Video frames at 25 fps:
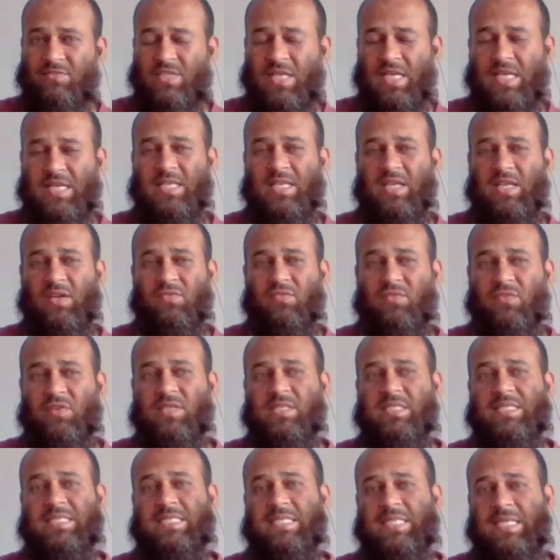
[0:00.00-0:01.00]
in
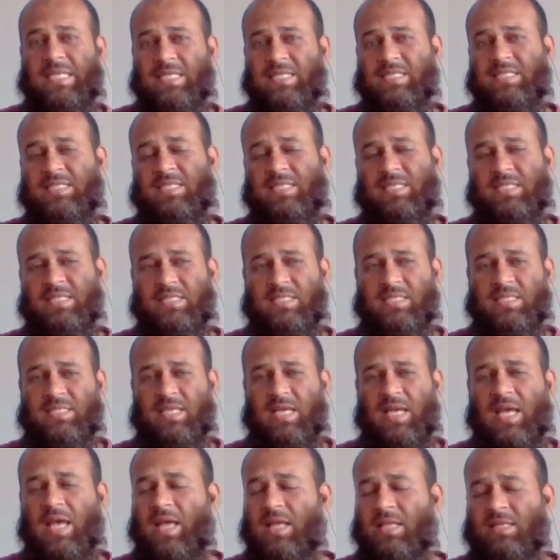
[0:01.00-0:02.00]
different seasons.
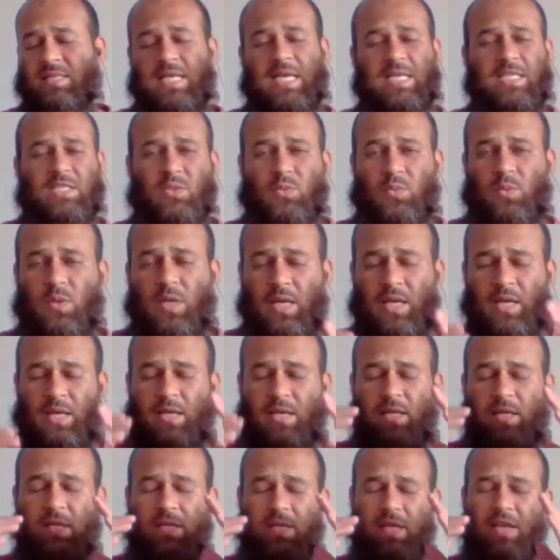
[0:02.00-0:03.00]
That's
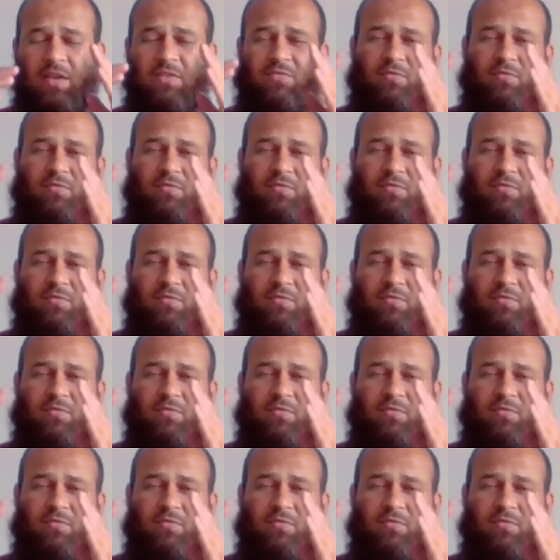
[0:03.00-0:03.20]
why if